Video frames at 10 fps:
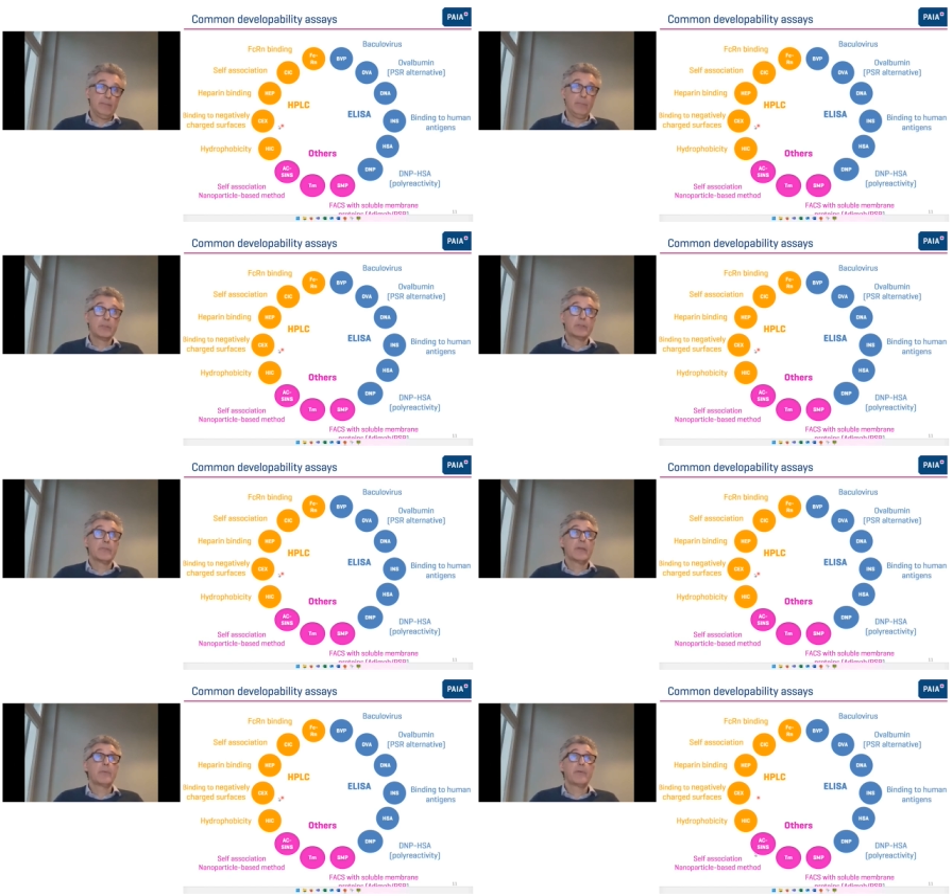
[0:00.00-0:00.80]
Most of
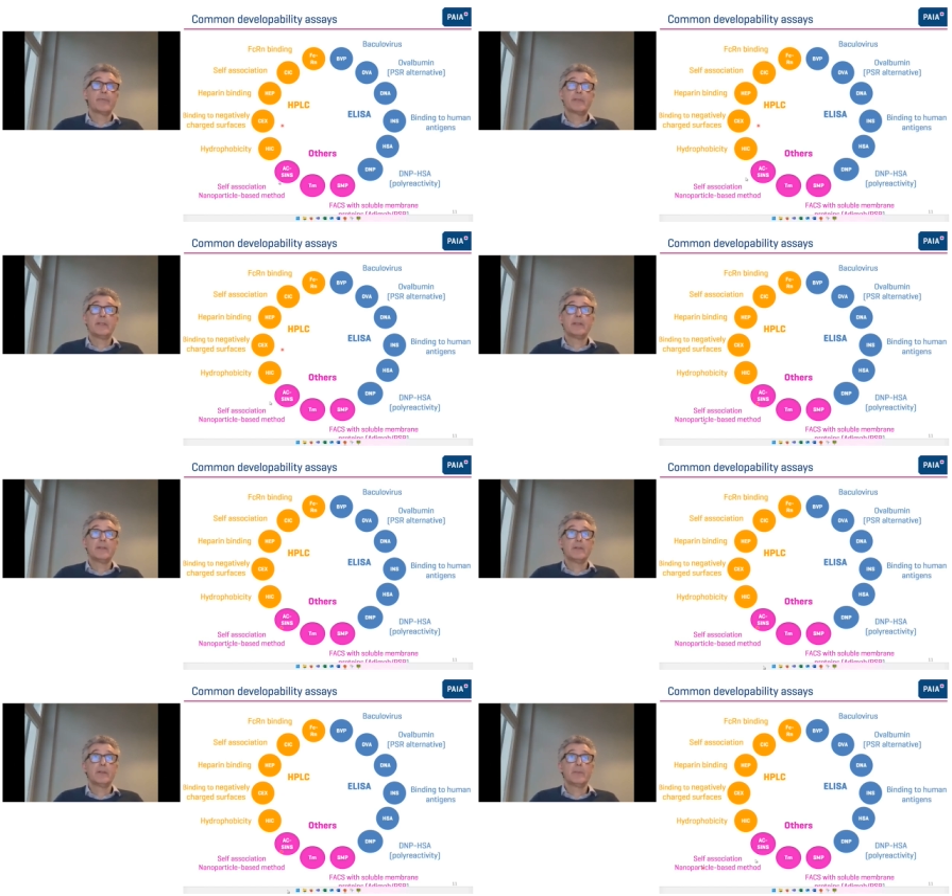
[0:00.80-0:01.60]
them we've seen
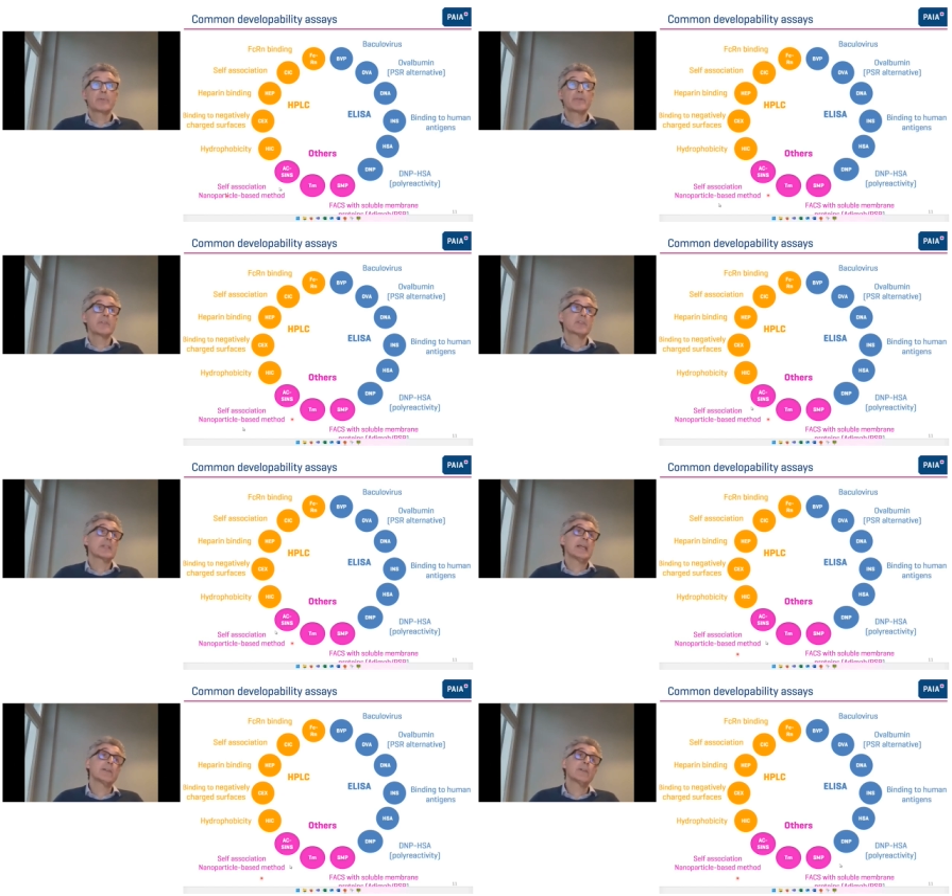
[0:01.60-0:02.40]
on the previous
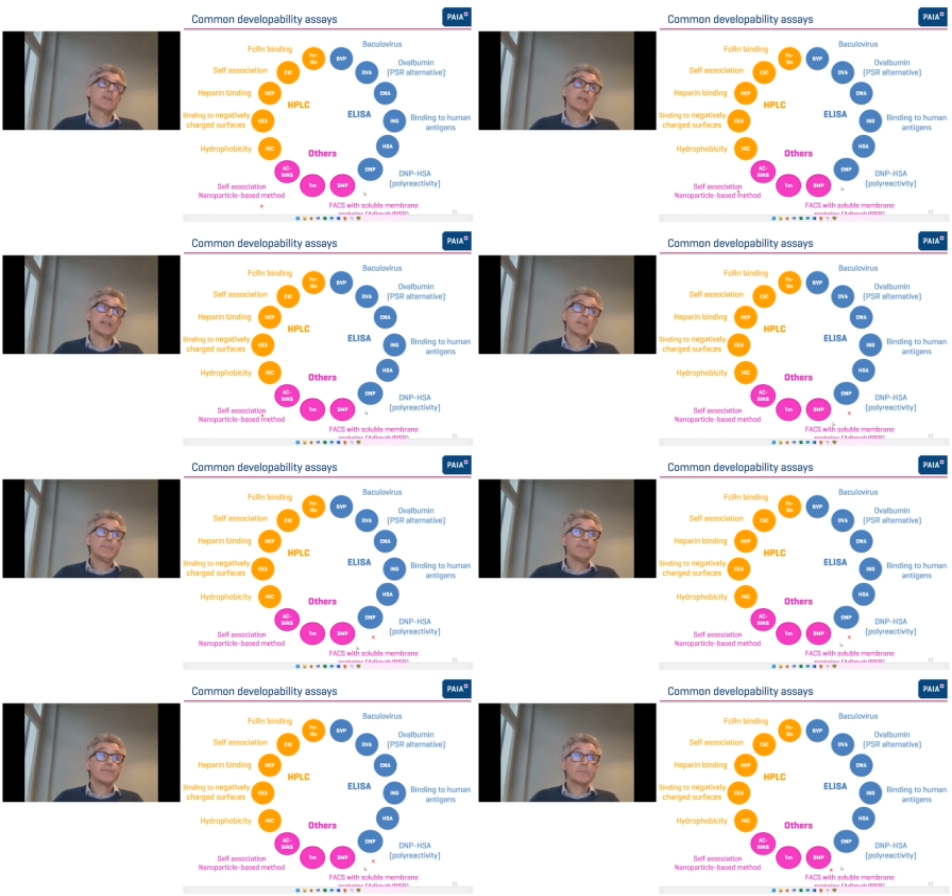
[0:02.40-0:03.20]
slide already.
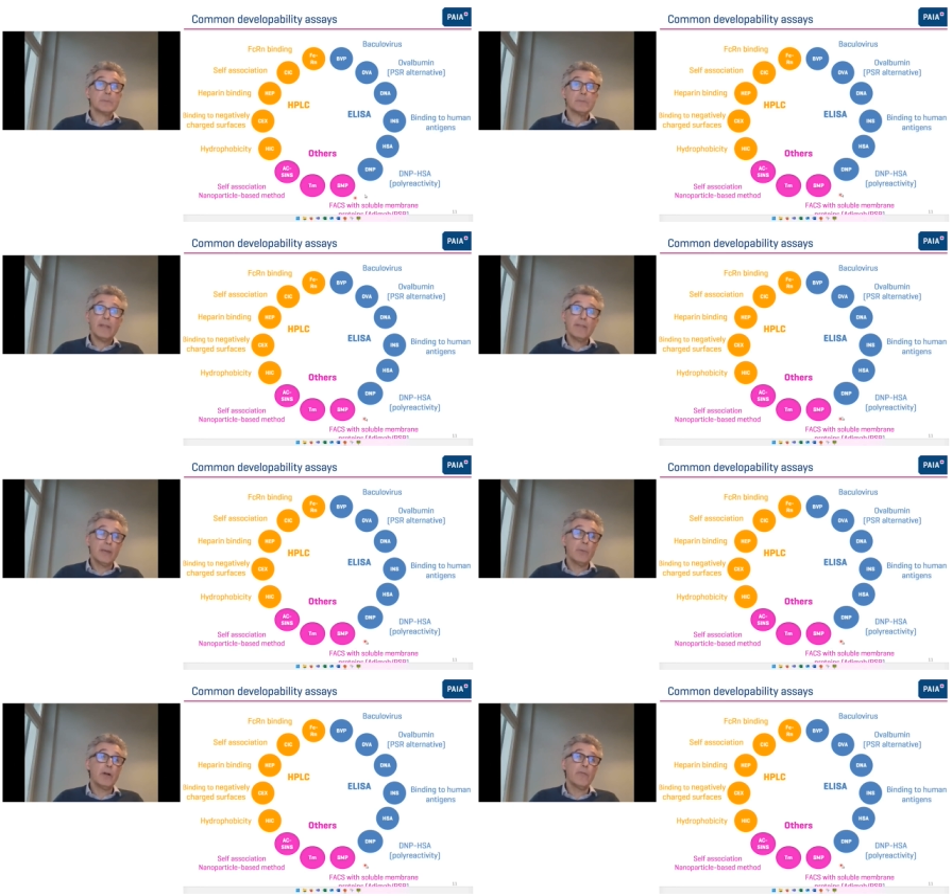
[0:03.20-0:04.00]

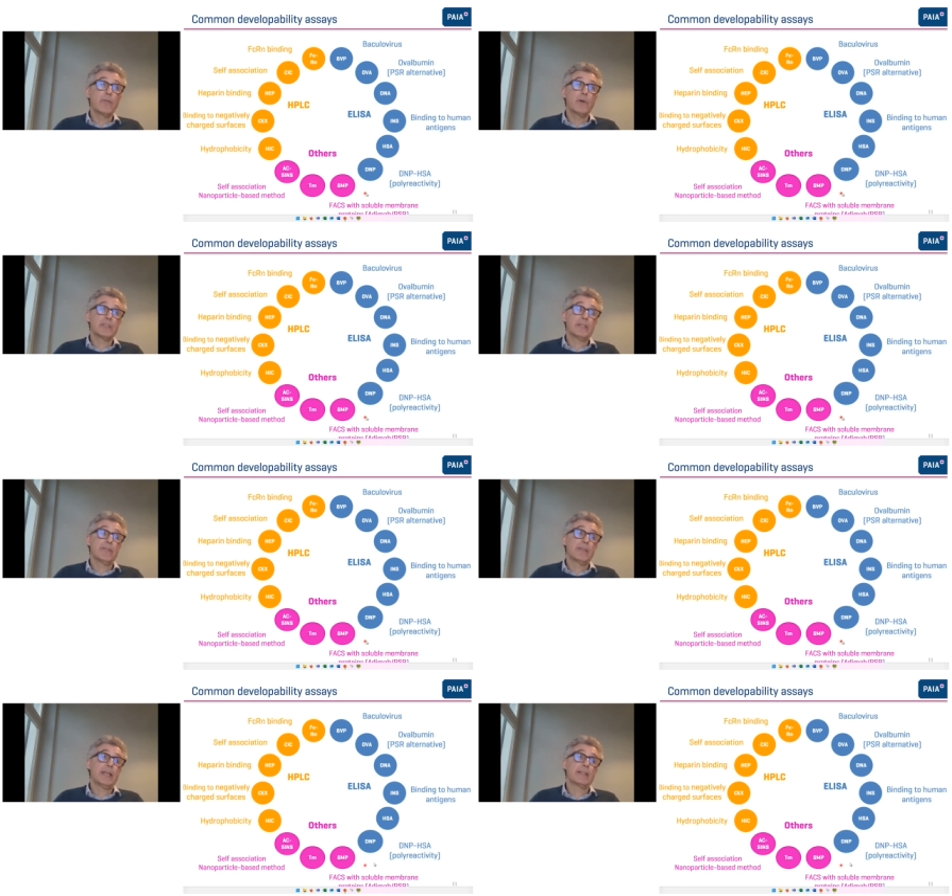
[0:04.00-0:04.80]
Then we of course have
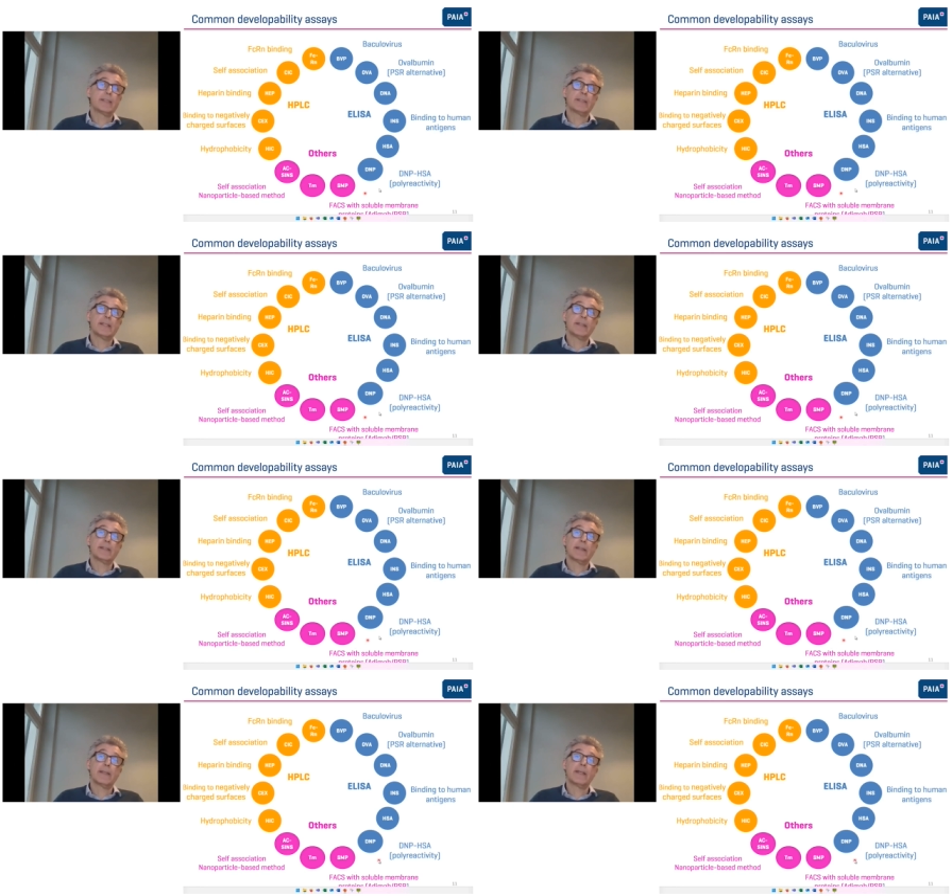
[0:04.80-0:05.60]
the AC-Sins
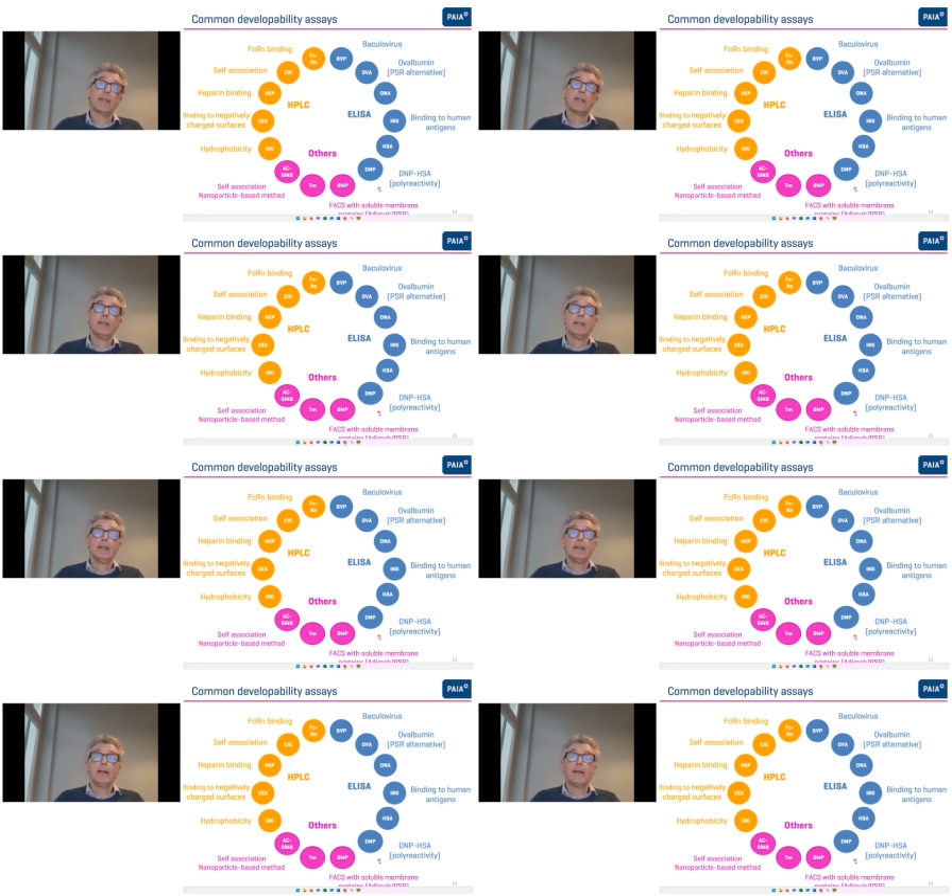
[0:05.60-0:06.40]
and the
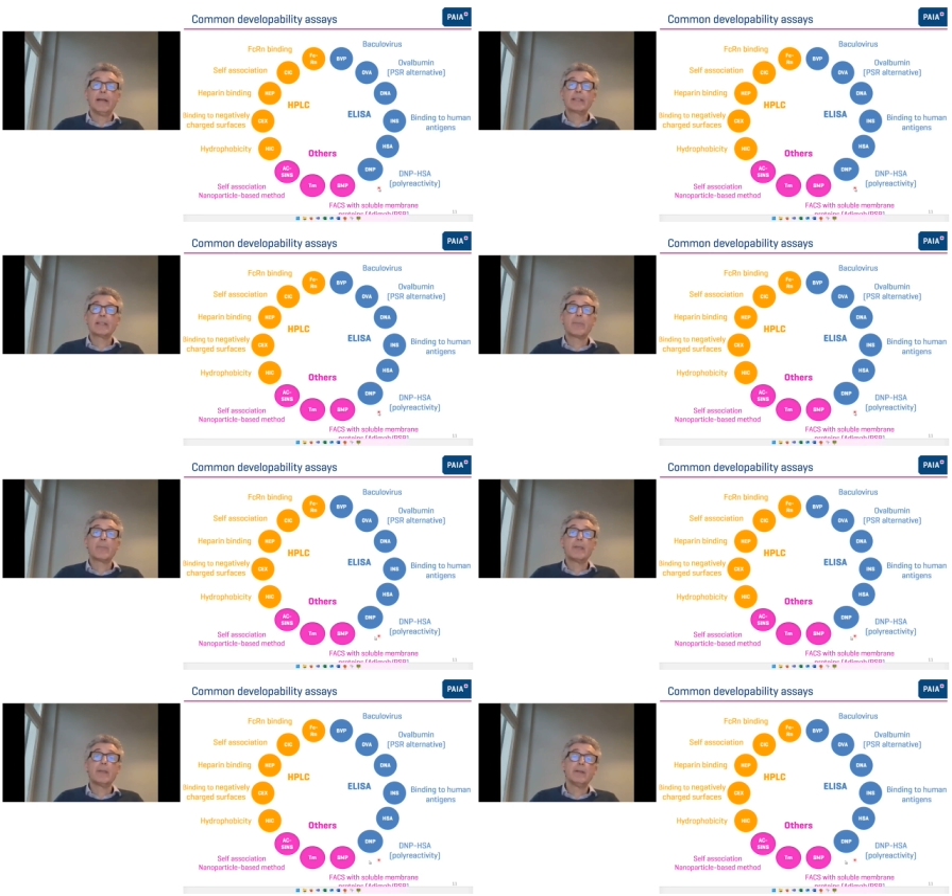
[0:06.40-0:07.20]

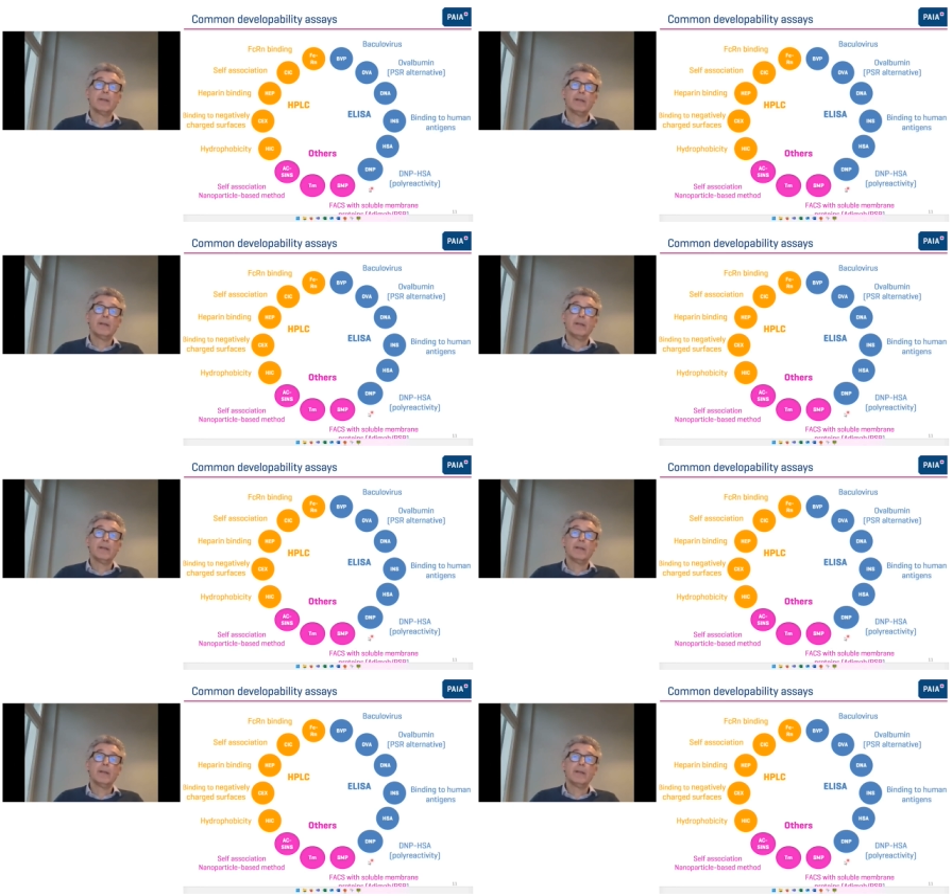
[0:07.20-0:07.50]
SMP